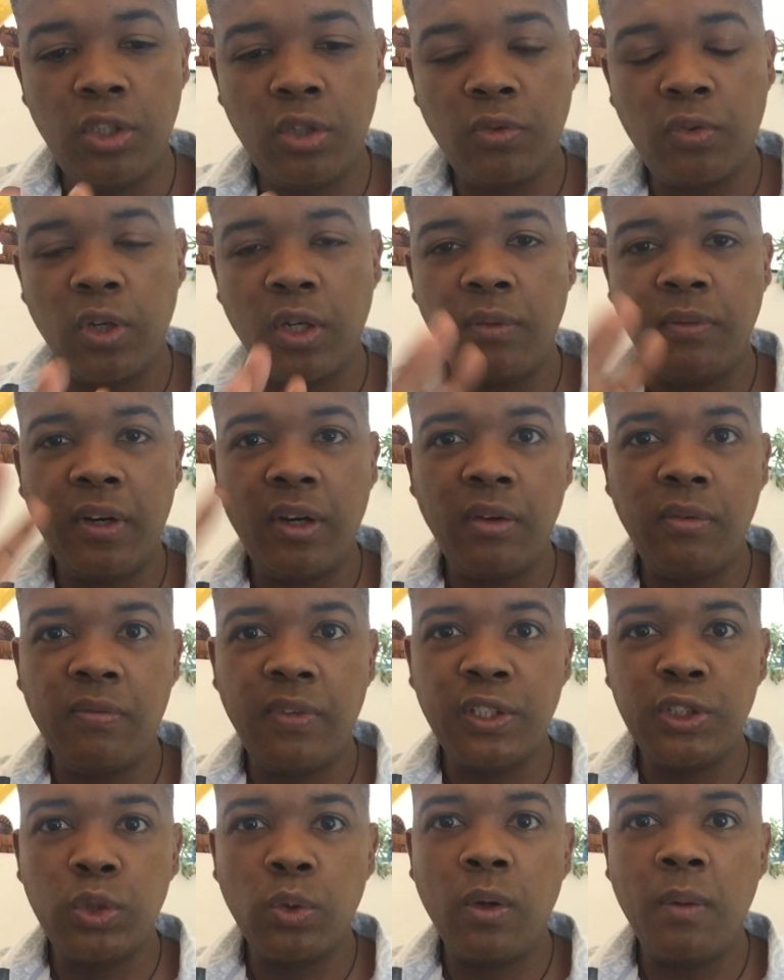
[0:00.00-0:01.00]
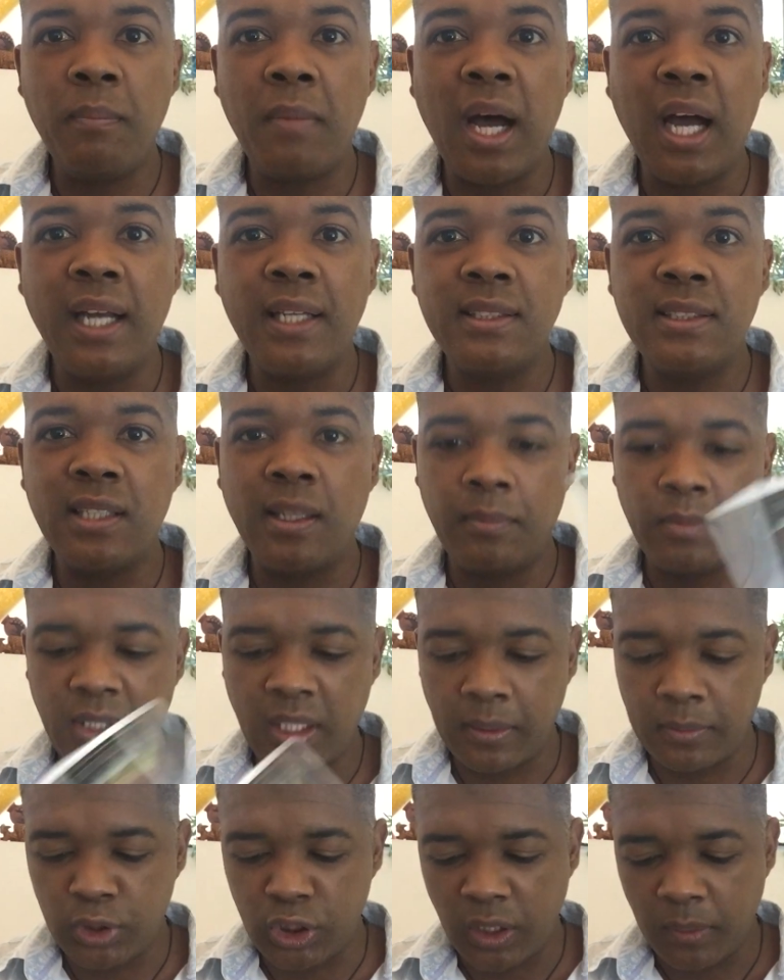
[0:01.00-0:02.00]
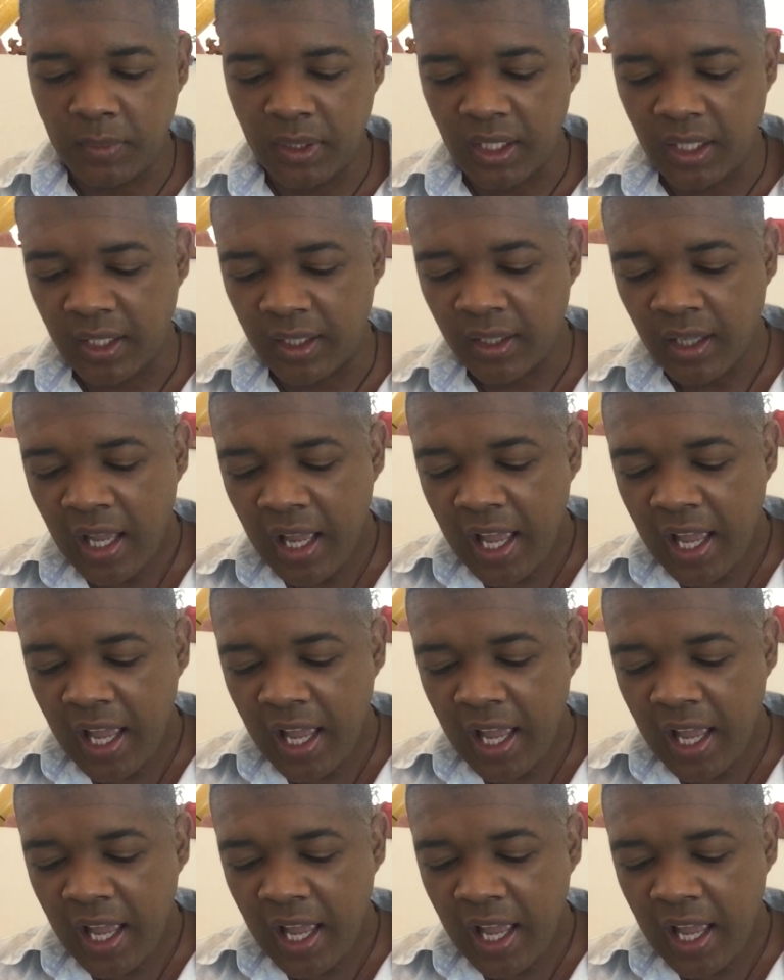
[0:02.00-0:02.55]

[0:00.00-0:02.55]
You've got a very visual mind sometimes, Gemini,